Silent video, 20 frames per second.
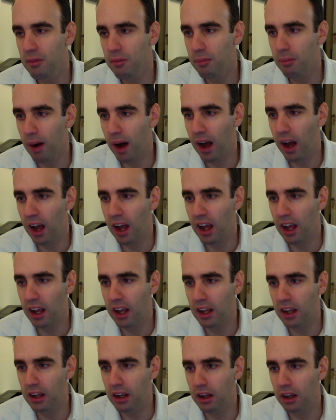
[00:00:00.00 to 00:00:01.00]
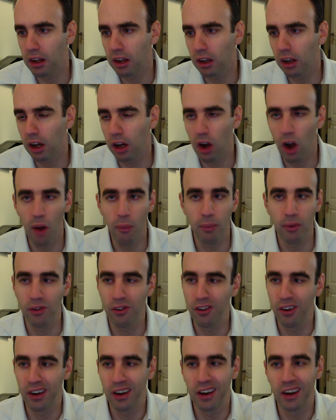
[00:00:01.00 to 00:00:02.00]
by
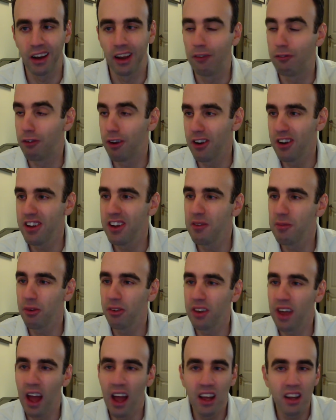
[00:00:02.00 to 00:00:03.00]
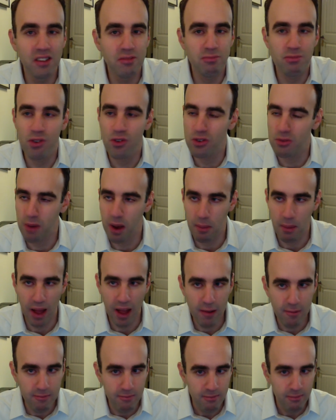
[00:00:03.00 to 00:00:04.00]
accomplishing a very simple task, doing my
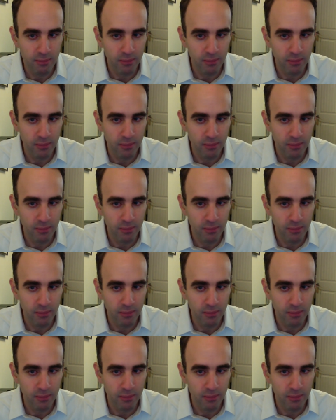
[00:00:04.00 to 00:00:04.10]
bed.